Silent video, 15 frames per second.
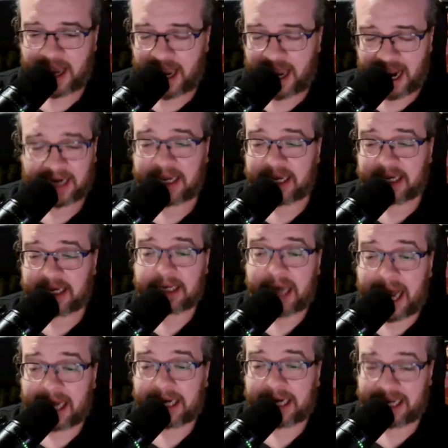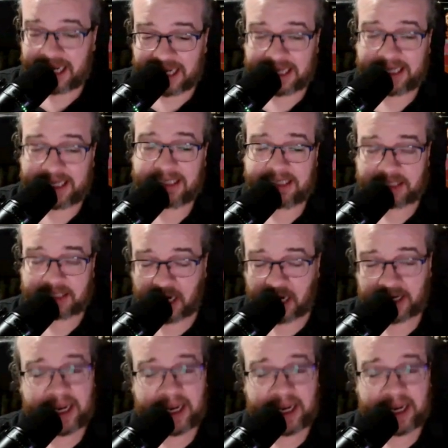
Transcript: and he got it done.